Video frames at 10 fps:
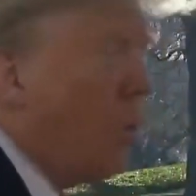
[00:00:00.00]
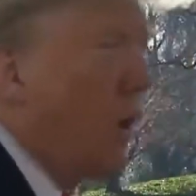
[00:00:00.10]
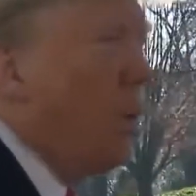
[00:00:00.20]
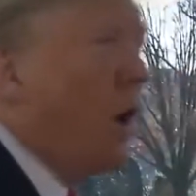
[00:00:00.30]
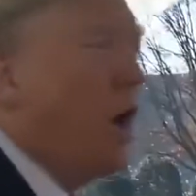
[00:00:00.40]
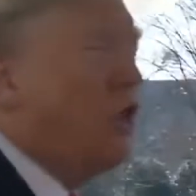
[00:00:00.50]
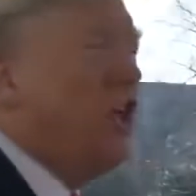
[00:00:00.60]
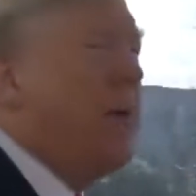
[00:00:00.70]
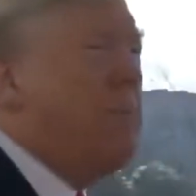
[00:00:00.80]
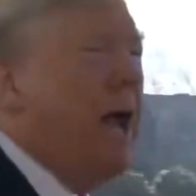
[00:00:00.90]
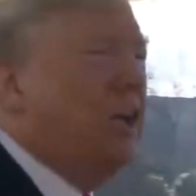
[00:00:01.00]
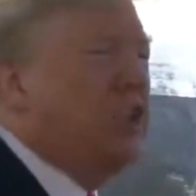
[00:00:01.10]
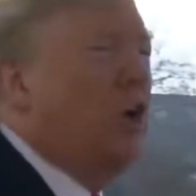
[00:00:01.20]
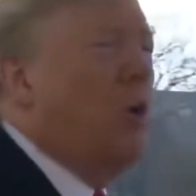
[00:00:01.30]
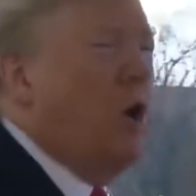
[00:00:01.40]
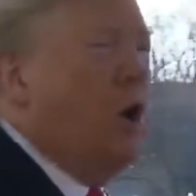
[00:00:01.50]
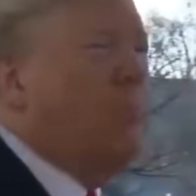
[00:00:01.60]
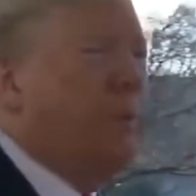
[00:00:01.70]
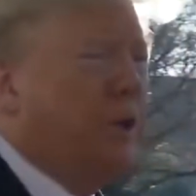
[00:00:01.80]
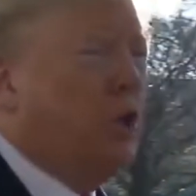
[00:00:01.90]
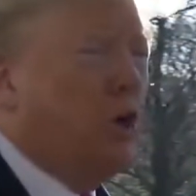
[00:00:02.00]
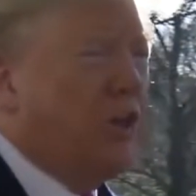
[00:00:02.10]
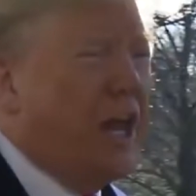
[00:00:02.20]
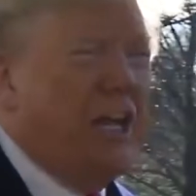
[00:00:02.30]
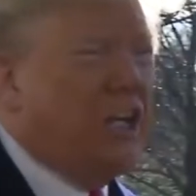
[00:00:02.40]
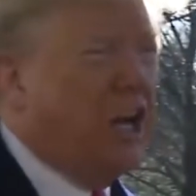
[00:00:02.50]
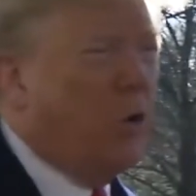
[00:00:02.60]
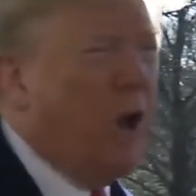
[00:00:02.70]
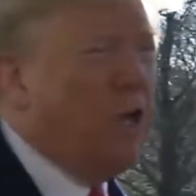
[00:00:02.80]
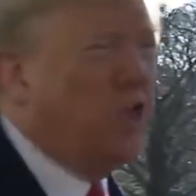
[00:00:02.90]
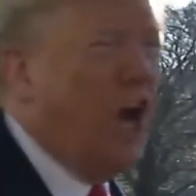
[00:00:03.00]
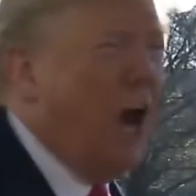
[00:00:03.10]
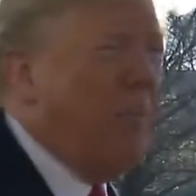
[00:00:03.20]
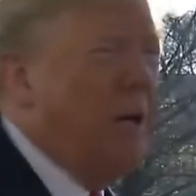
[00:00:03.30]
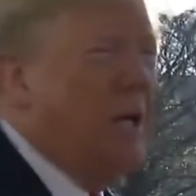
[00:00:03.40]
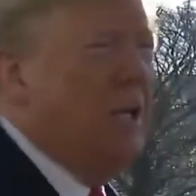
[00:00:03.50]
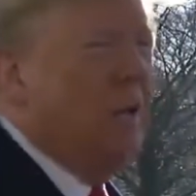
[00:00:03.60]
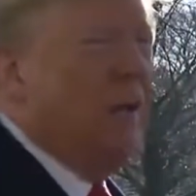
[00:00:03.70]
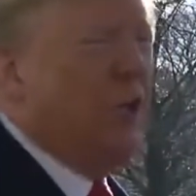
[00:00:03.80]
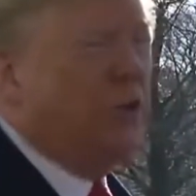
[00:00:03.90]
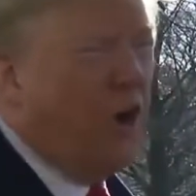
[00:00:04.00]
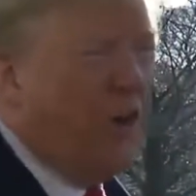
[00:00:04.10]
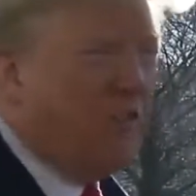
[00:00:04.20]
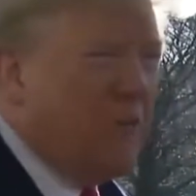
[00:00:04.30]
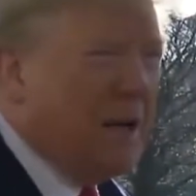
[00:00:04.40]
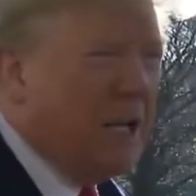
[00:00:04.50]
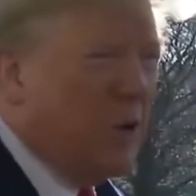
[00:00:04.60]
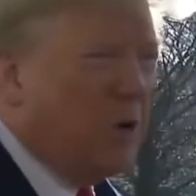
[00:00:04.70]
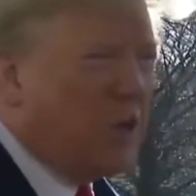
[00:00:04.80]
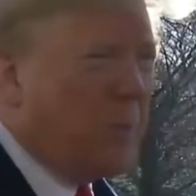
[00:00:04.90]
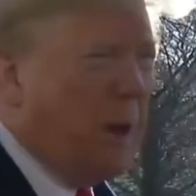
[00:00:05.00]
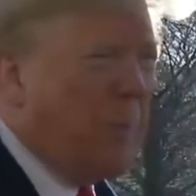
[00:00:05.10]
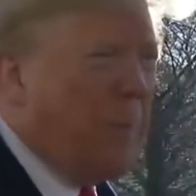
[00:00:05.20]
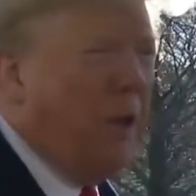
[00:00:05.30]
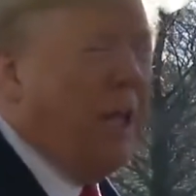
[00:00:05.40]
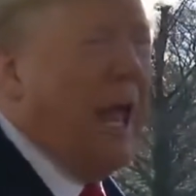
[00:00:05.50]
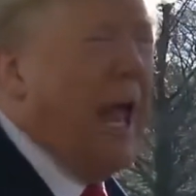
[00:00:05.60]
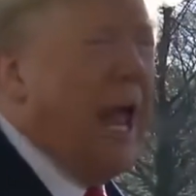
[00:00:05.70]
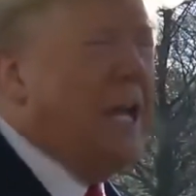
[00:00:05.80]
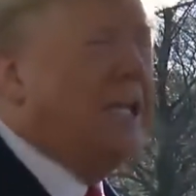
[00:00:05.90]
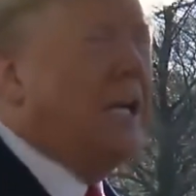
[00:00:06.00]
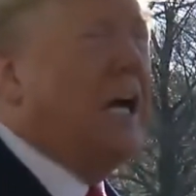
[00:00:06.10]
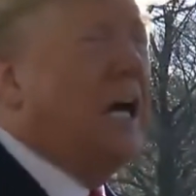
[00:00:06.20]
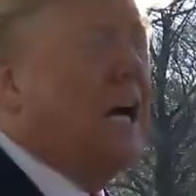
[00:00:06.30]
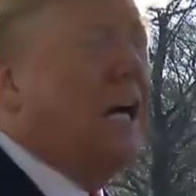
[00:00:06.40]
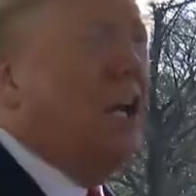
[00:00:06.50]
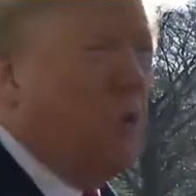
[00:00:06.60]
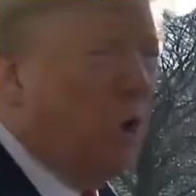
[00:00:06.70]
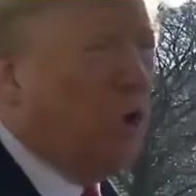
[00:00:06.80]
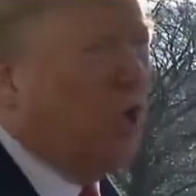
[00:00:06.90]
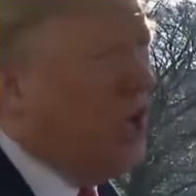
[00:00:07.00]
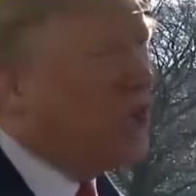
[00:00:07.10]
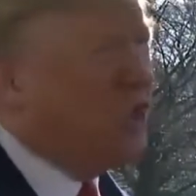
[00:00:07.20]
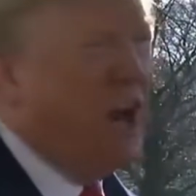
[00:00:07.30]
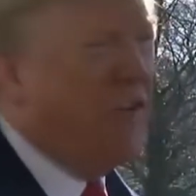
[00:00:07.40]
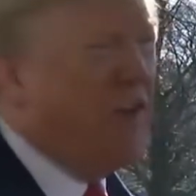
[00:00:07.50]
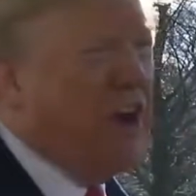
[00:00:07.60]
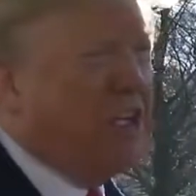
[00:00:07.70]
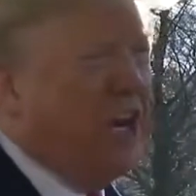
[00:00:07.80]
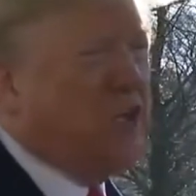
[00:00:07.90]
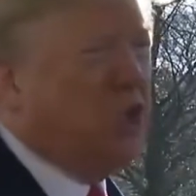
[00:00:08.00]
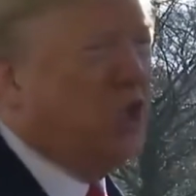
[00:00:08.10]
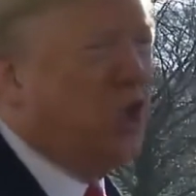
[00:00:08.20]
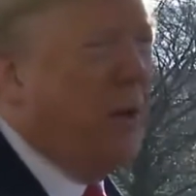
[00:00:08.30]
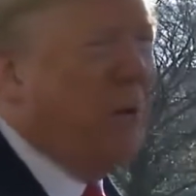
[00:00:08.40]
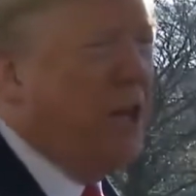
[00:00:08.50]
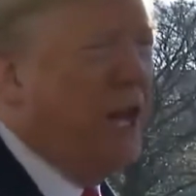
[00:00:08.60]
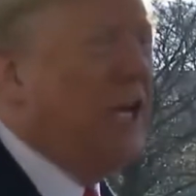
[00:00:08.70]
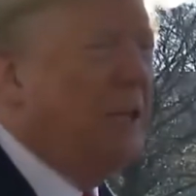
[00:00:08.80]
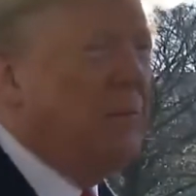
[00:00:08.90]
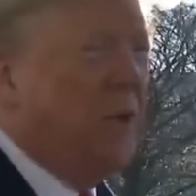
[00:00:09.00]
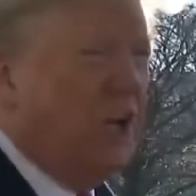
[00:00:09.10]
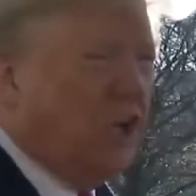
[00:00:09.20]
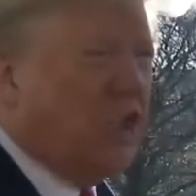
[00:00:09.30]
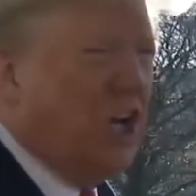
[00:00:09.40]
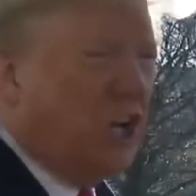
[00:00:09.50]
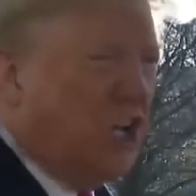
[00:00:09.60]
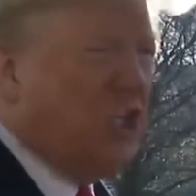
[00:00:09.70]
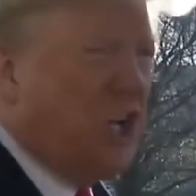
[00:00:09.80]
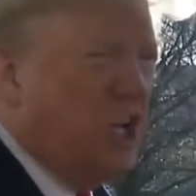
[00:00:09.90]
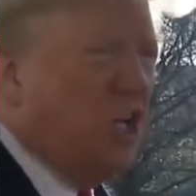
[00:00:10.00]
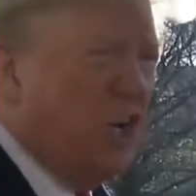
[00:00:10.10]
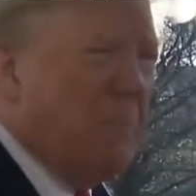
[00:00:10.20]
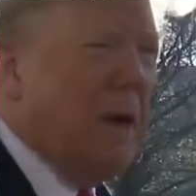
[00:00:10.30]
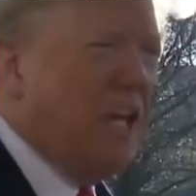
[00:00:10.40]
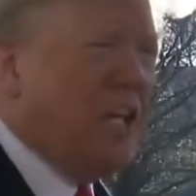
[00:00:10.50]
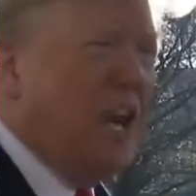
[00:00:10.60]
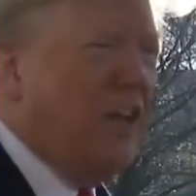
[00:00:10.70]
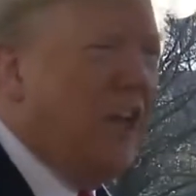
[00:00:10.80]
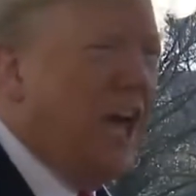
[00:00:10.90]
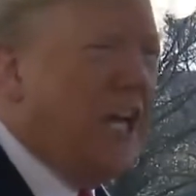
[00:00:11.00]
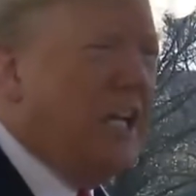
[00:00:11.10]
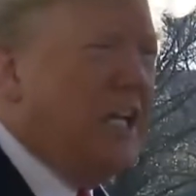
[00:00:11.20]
Well, uh, the ambassador will be doing that. He did a great job. He's very familiar with the people, and uh, he will. He has done a fantastic job on that. He's going to continue to maintain that